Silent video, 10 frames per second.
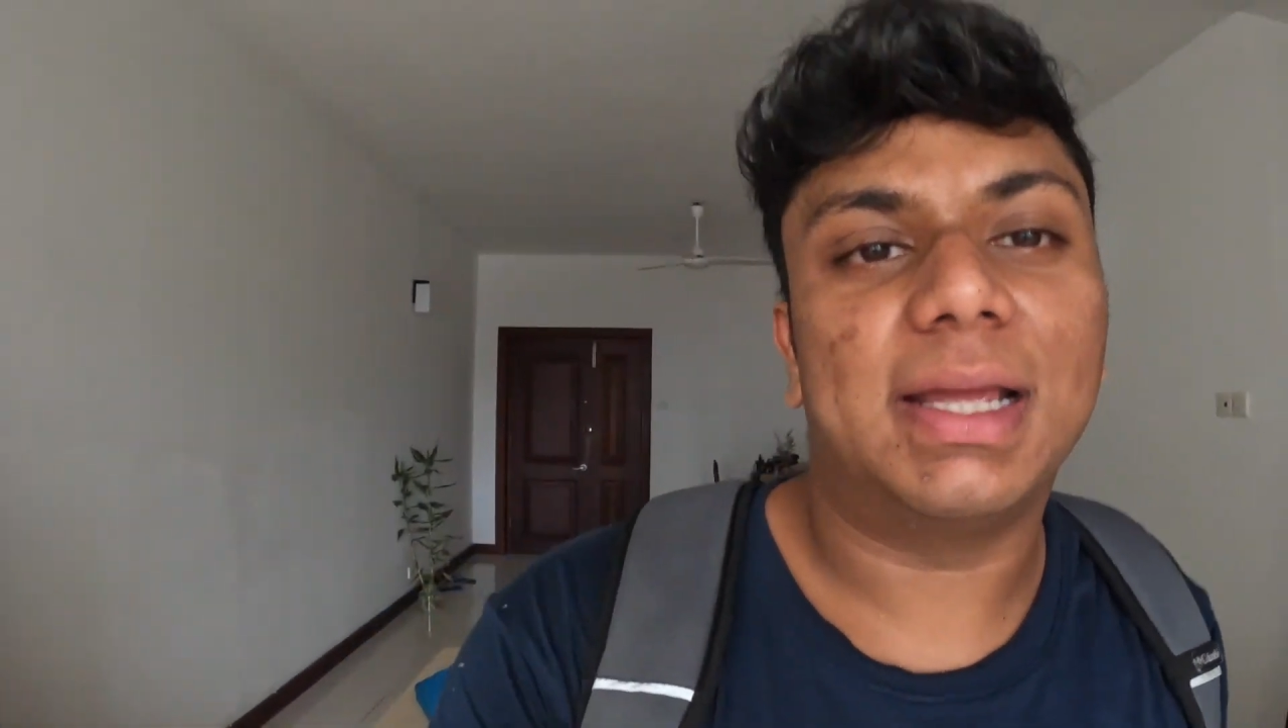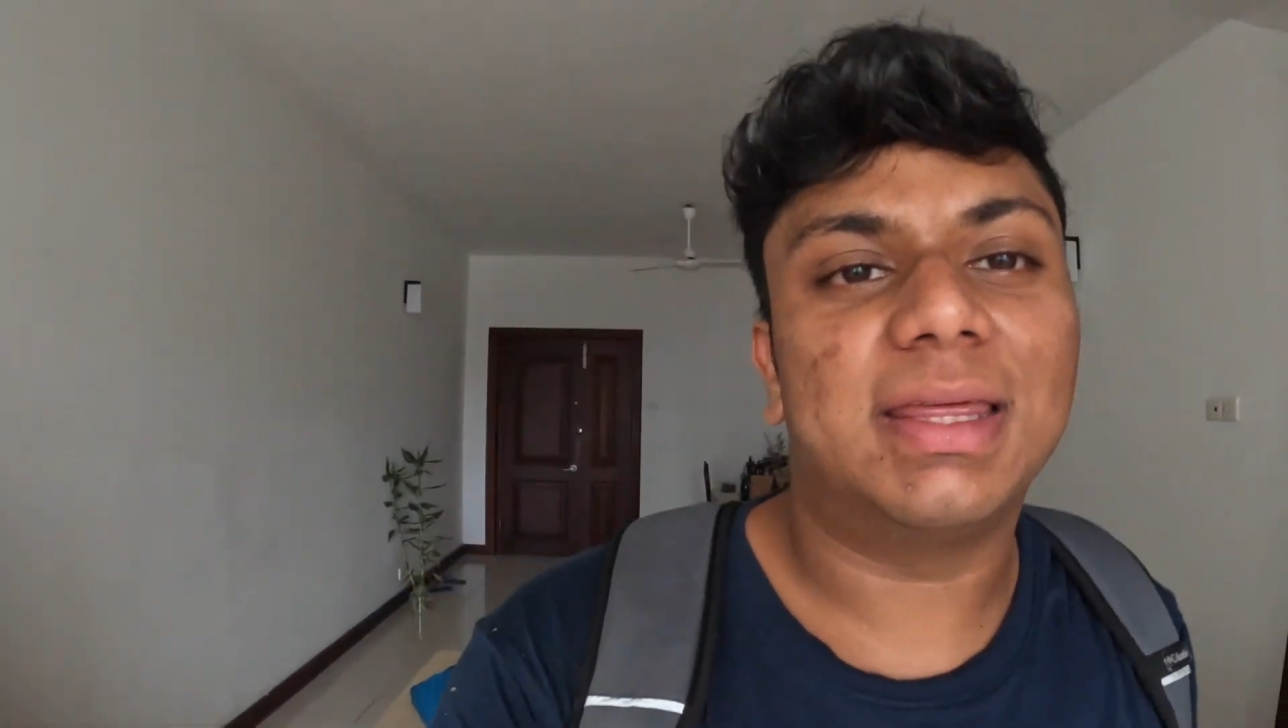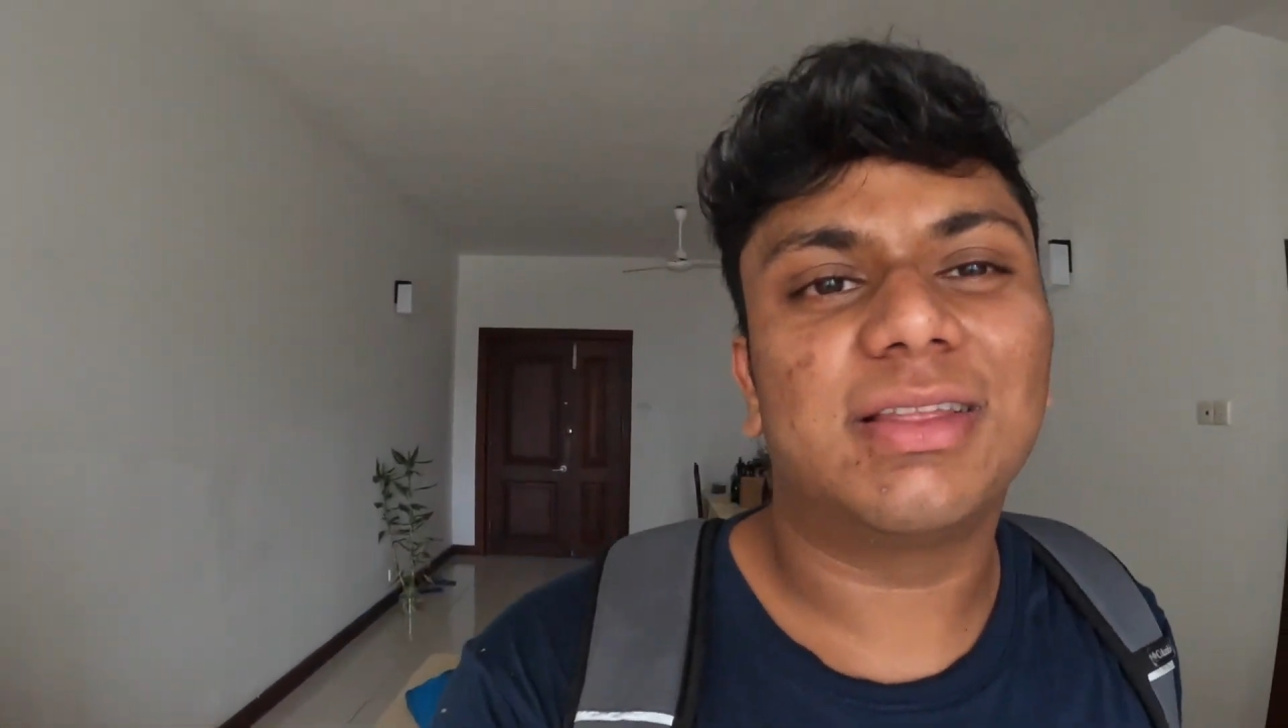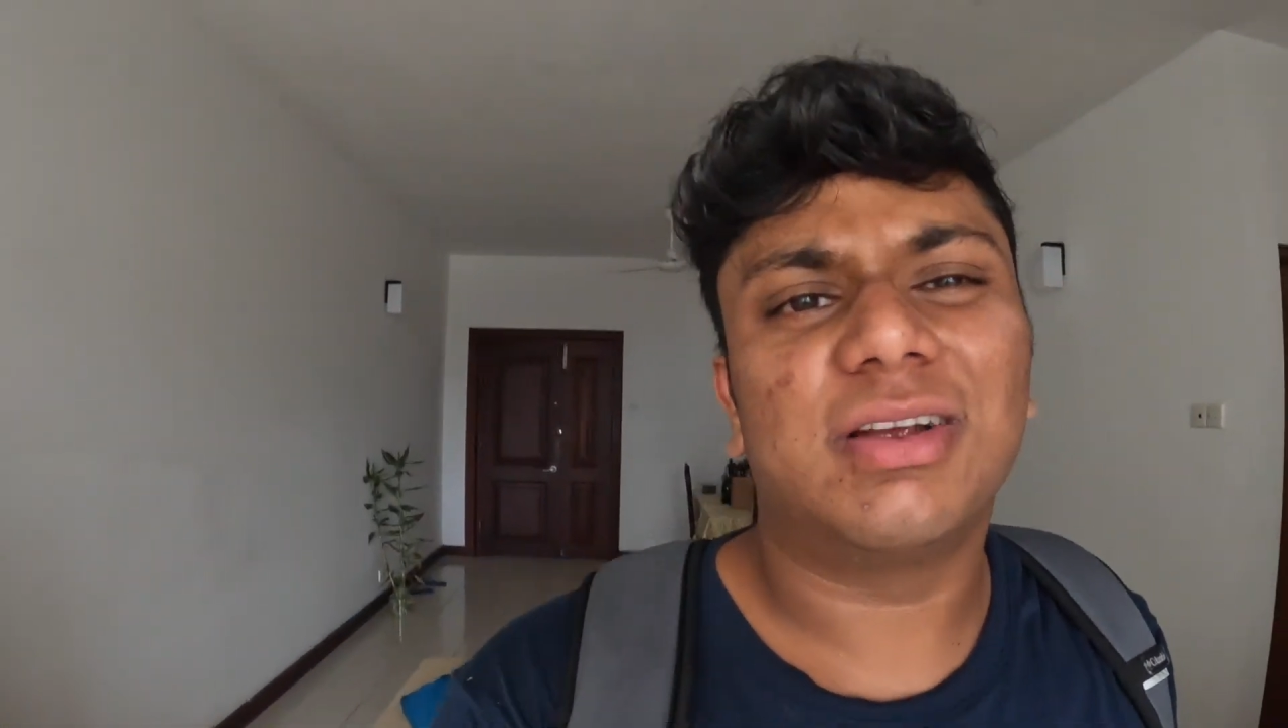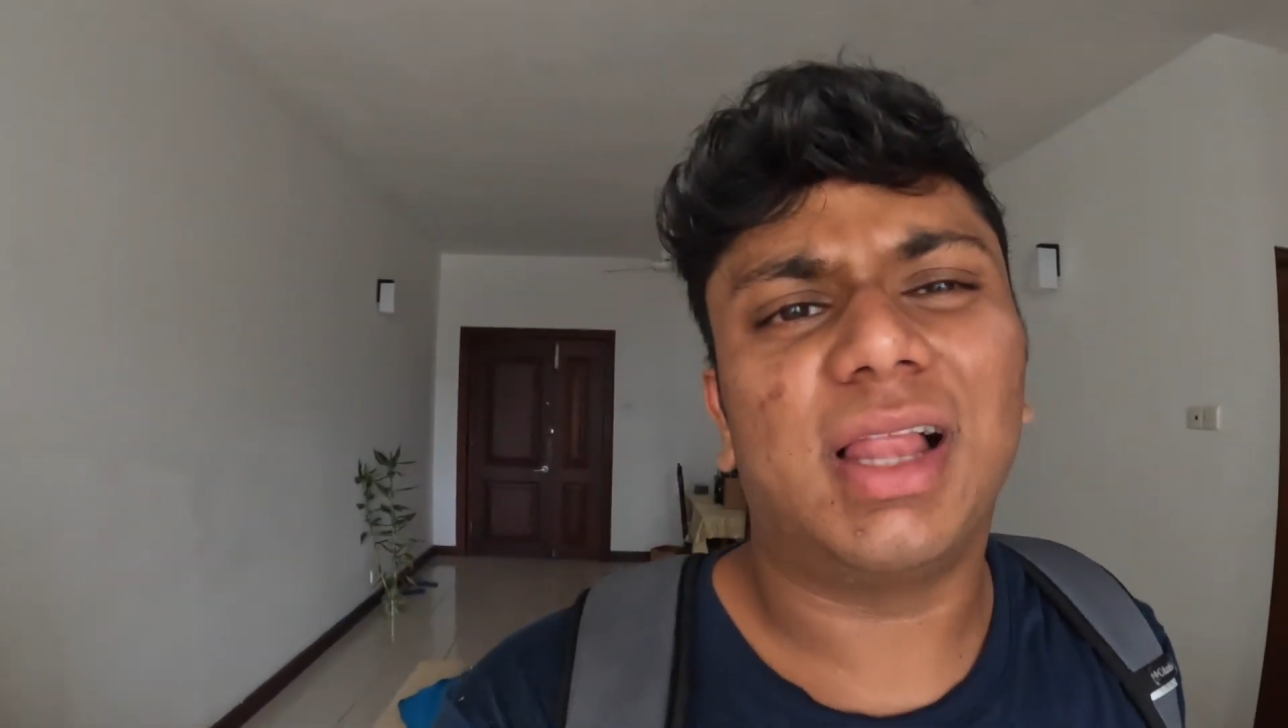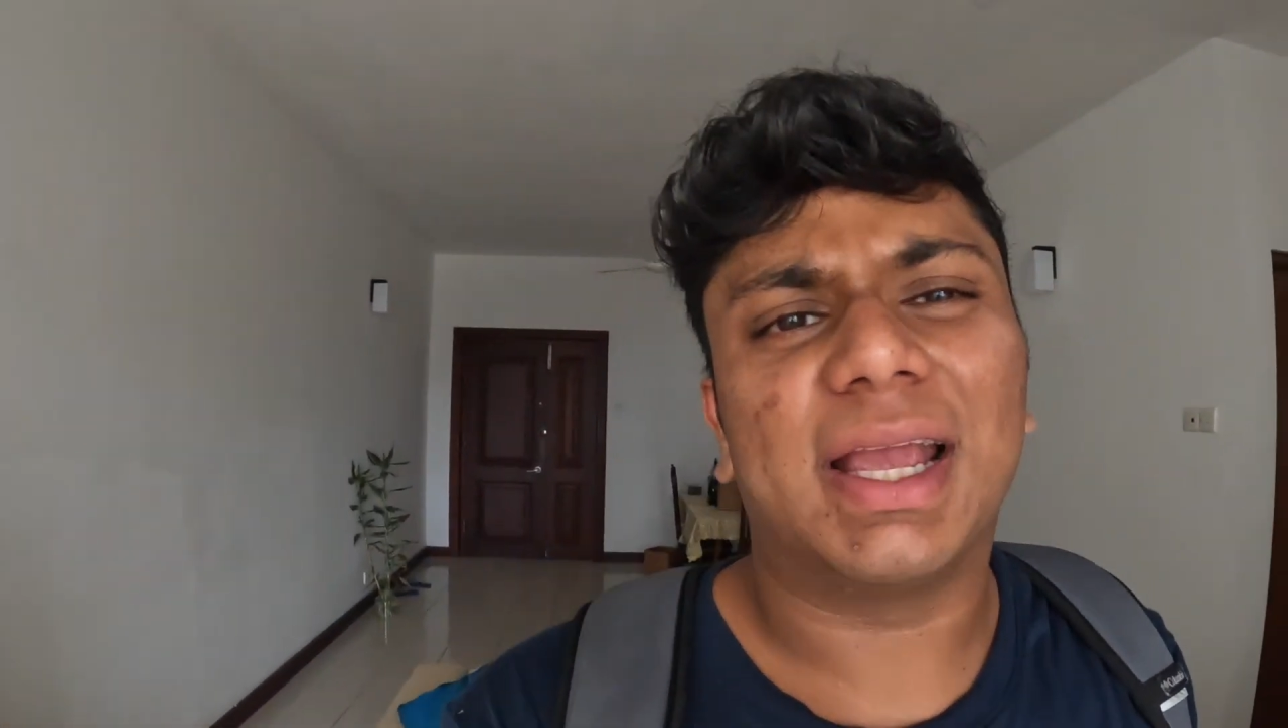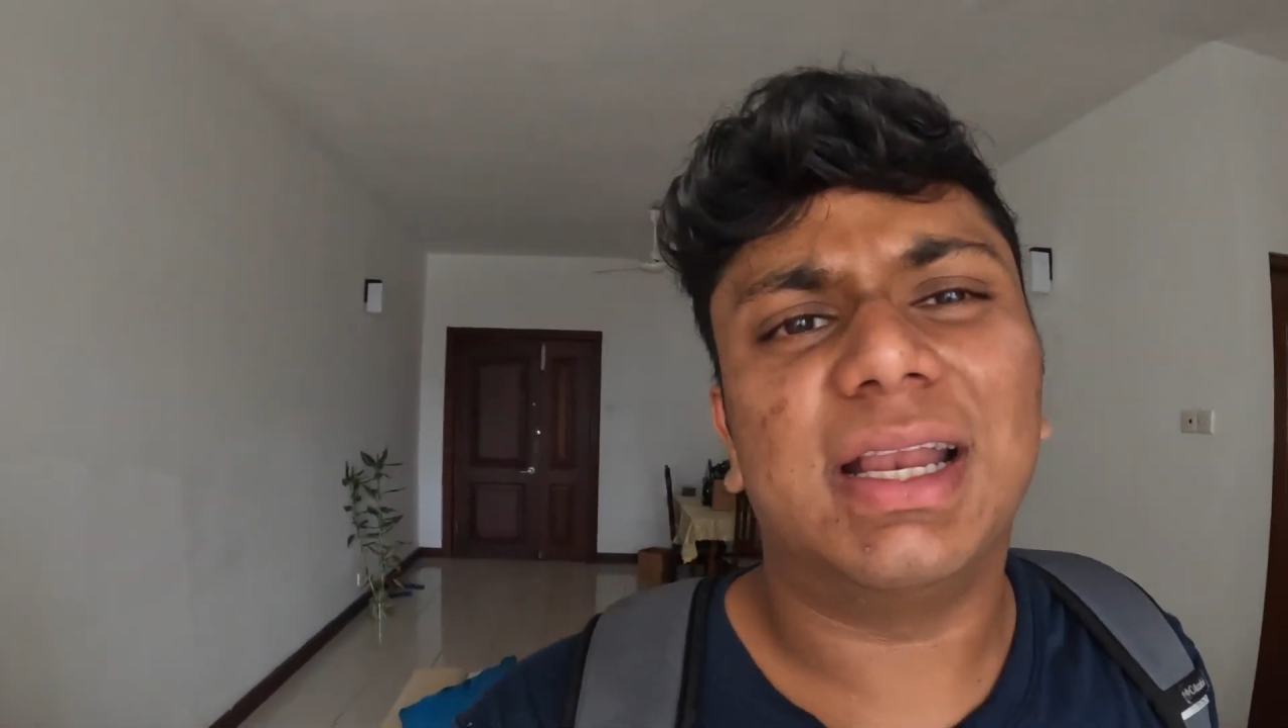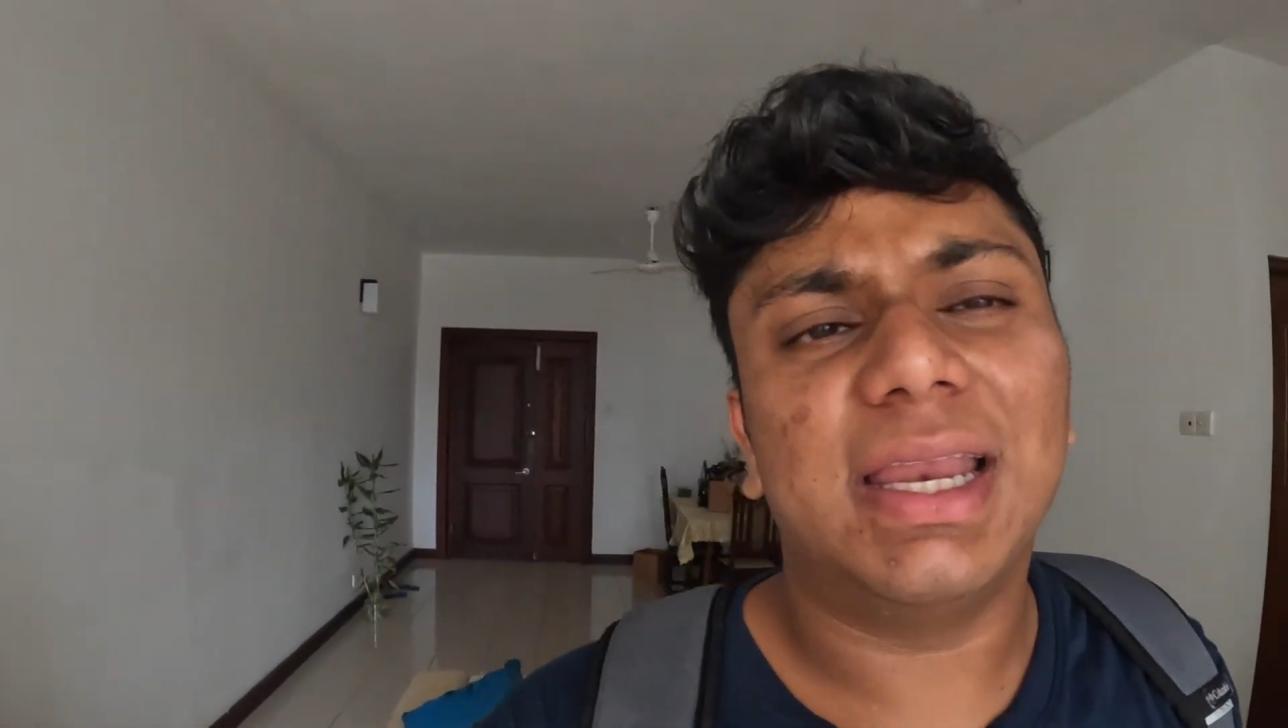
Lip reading: I think they're like